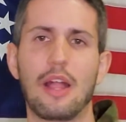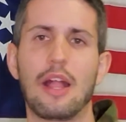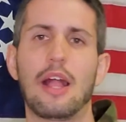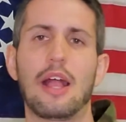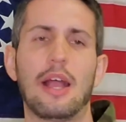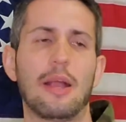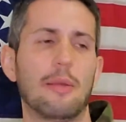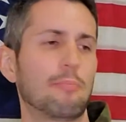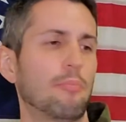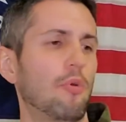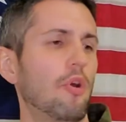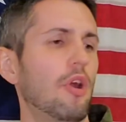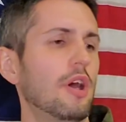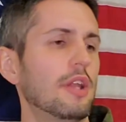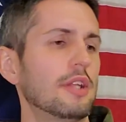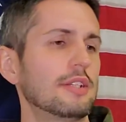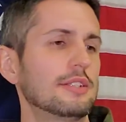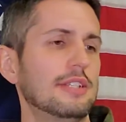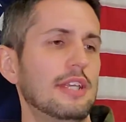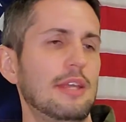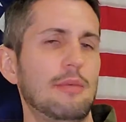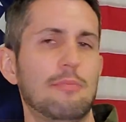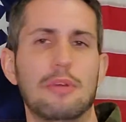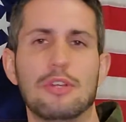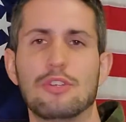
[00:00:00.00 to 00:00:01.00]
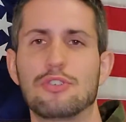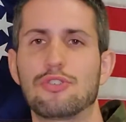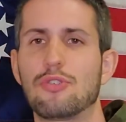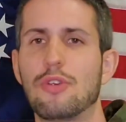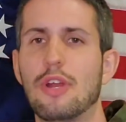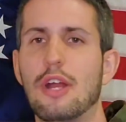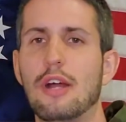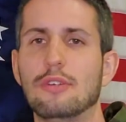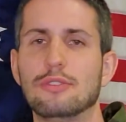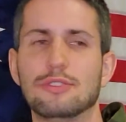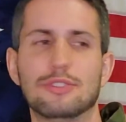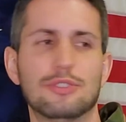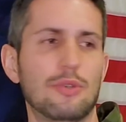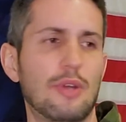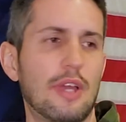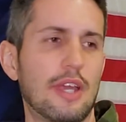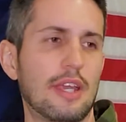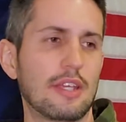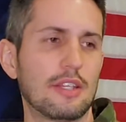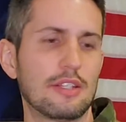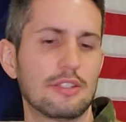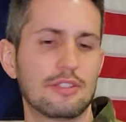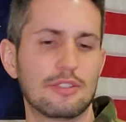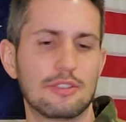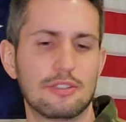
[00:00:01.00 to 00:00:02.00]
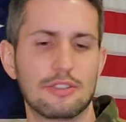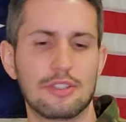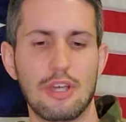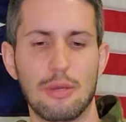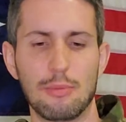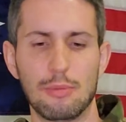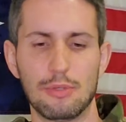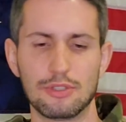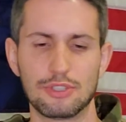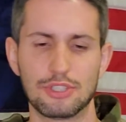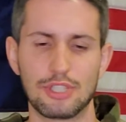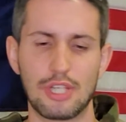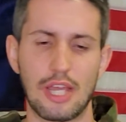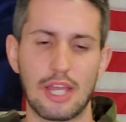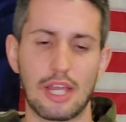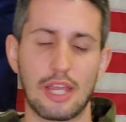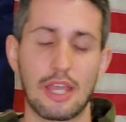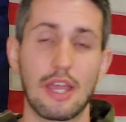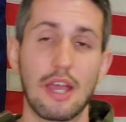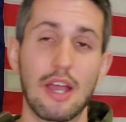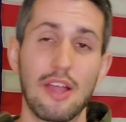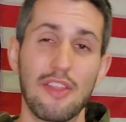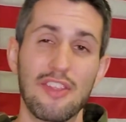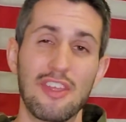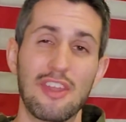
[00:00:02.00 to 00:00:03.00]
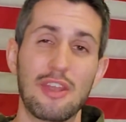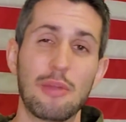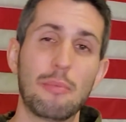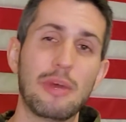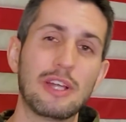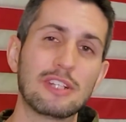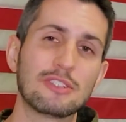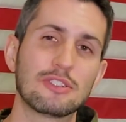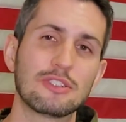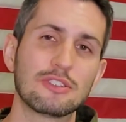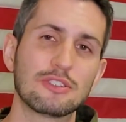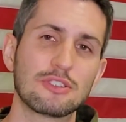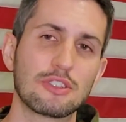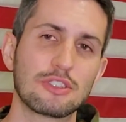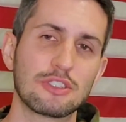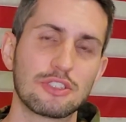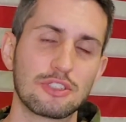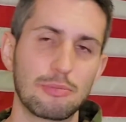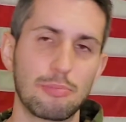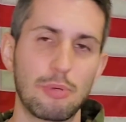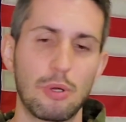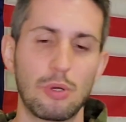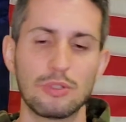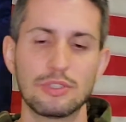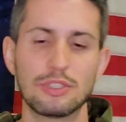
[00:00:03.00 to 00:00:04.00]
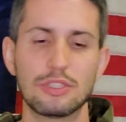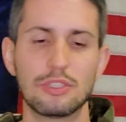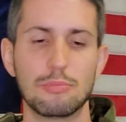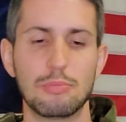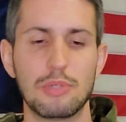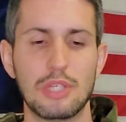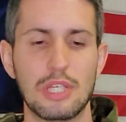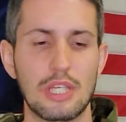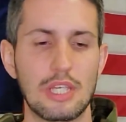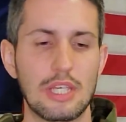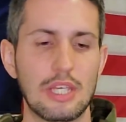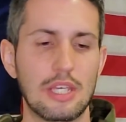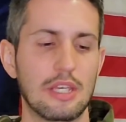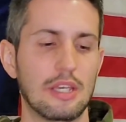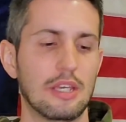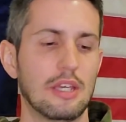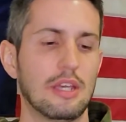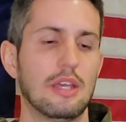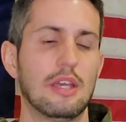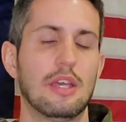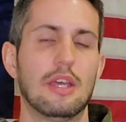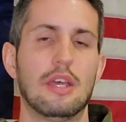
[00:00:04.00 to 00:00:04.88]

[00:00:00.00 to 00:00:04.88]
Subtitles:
I brought a tape measure out so I could double check. The dimensions are supposed to be